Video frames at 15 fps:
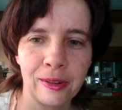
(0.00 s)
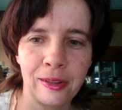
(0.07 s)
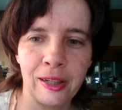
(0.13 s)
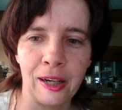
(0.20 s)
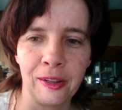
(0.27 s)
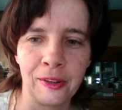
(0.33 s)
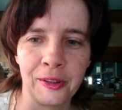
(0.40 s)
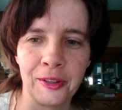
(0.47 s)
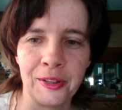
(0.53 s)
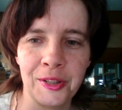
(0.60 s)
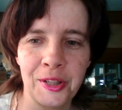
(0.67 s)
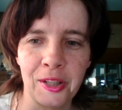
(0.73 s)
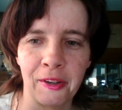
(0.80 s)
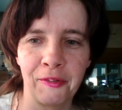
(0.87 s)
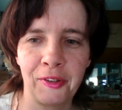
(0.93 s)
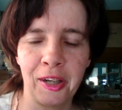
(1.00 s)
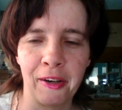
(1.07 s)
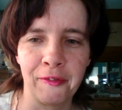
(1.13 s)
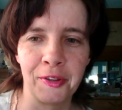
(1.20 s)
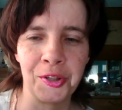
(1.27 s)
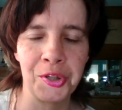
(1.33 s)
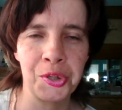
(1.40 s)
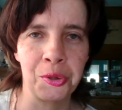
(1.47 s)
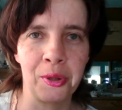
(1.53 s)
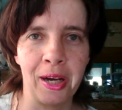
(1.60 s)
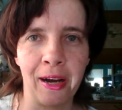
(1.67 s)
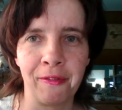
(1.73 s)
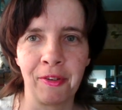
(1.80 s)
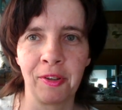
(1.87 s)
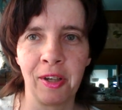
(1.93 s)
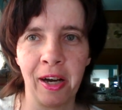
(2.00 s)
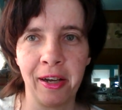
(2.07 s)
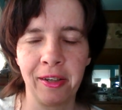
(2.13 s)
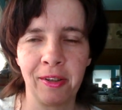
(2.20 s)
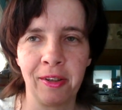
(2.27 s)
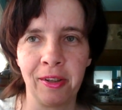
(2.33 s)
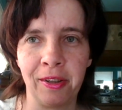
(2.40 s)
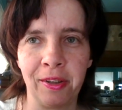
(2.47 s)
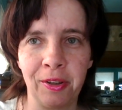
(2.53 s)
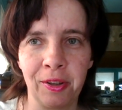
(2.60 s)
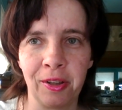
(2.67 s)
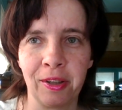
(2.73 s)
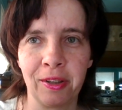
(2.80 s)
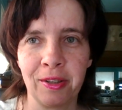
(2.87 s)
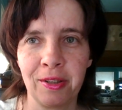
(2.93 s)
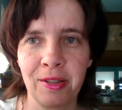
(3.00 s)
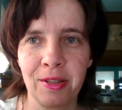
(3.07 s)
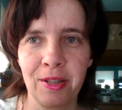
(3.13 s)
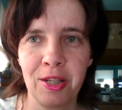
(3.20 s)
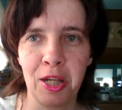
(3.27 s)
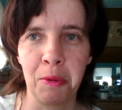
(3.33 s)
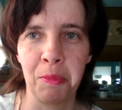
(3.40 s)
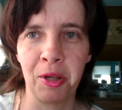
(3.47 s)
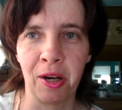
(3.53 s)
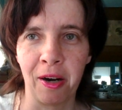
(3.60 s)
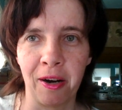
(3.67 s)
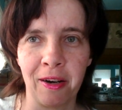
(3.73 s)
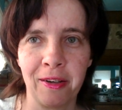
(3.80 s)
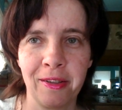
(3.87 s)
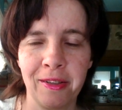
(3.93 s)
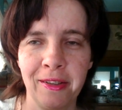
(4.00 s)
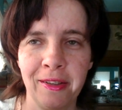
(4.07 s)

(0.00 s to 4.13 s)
colors of covers you have a lot on your TBR,